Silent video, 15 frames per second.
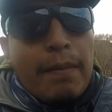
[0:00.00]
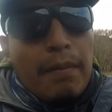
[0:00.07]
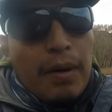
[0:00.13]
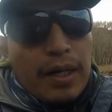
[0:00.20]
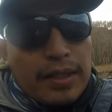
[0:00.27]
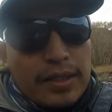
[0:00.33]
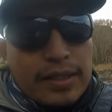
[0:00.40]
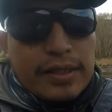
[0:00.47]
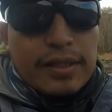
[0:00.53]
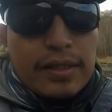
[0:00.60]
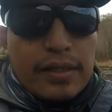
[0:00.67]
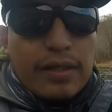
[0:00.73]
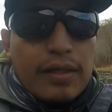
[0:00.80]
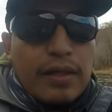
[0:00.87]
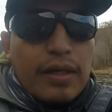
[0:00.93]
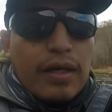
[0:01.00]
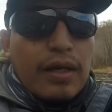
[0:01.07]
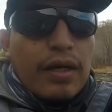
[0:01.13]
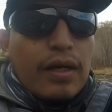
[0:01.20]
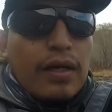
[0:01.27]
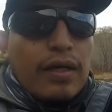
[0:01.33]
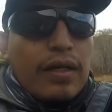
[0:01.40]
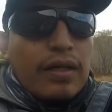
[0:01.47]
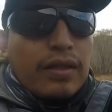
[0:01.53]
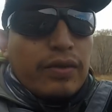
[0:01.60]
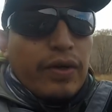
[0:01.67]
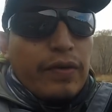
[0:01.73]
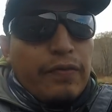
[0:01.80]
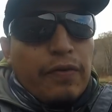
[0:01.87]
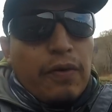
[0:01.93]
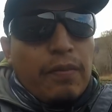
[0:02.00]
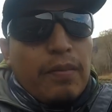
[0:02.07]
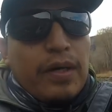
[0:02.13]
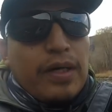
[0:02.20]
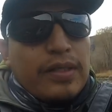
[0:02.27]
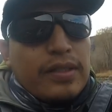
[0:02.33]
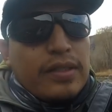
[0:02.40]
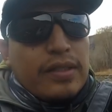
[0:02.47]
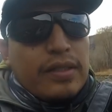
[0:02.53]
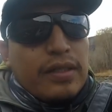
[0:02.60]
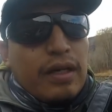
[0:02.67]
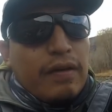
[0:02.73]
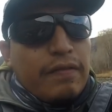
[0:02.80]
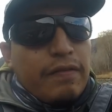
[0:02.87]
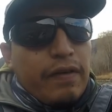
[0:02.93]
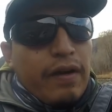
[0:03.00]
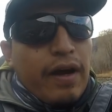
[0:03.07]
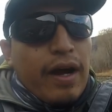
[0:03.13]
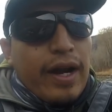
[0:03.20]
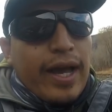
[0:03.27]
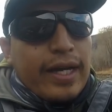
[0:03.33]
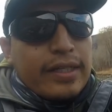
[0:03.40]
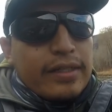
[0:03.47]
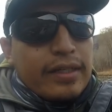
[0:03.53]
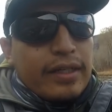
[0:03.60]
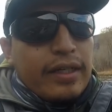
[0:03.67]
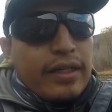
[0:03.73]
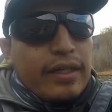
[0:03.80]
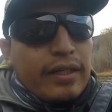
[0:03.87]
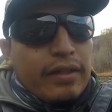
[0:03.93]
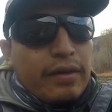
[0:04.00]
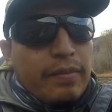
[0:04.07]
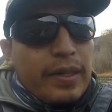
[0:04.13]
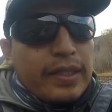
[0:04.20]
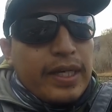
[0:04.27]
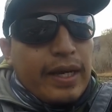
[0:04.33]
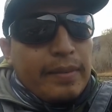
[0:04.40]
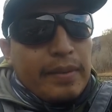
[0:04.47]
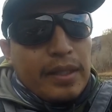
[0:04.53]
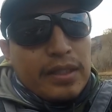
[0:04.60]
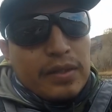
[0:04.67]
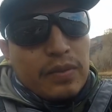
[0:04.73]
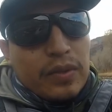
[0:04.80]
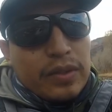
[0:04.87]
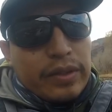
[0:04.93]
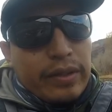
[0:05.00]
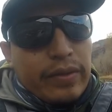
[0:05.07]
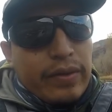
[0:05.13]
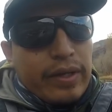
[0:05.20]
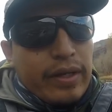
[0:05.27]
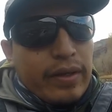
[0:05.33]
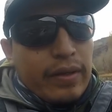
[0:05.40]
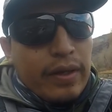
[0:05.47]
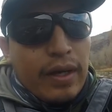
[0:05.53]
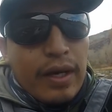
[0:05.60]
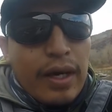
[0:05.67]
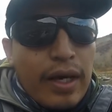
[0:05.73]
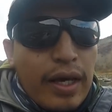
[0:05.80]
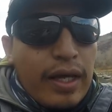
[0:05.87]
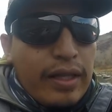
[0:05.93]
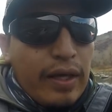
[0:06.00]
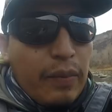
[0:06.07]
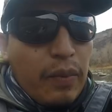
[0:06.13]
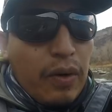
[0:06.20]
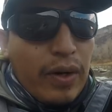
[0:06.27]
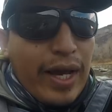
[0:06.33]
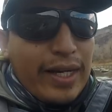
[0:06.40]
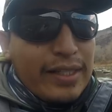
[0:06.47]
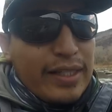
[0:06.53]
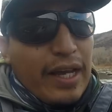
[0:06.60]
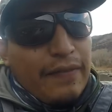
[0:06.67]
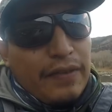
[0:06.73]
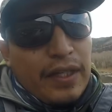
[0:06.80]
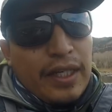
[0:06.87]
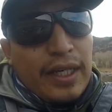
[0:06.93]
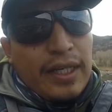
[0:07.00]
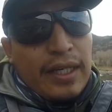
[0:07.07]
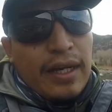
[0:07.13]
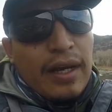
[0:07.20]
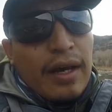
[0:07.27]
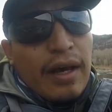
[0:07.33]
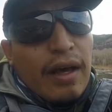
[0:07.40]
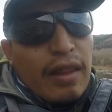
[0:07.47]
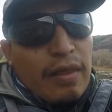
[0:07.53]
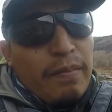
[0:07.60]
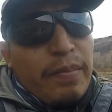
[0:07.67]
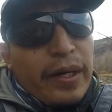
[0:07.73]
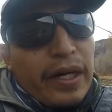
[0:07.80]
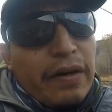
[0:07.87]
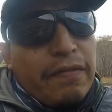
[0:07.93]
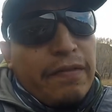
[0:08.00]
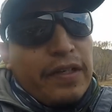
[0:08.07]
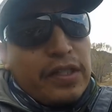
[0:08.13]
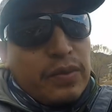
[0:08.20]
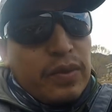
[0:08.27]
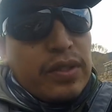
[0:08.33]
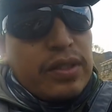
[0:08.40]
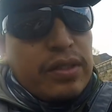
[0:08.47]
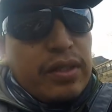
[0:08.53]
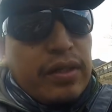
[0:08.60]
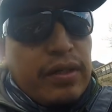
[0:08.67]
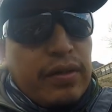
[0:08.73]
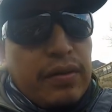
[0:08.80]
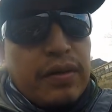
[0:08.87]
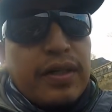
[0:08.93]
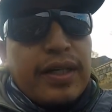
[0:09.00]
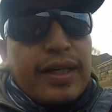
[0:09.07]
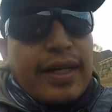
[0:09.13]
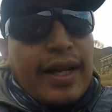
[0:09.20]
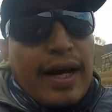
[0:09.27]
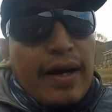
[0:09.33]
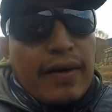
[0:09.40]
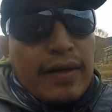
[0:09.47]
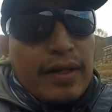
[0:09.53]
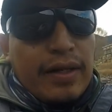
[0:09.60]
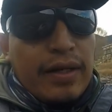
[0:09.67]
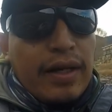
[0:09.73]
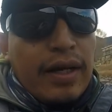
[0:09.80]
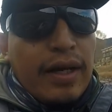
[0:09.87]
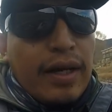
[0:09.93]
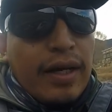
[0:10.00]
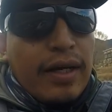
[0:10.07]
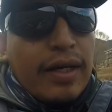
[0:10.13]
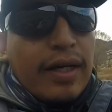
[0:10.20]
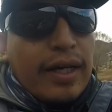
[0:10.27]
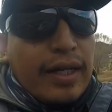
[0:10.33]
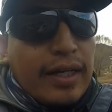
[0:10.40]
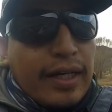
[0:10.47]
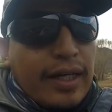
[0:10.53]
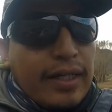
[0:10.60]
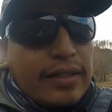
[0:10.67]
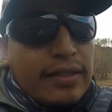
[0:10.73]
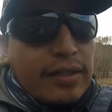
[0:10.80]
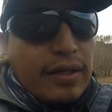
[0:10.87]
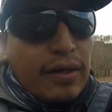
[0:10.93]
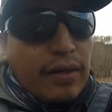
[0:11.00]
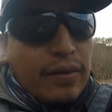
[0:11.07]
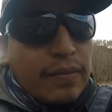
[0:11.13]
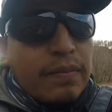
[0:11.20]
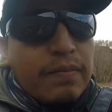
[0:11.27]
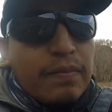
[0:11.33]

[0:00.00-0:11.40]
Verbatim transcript: months, three, four months of not actually eating. Their metabolism will slow down and they won't actually have to eat. The bigger fish will still get out and, and eat. So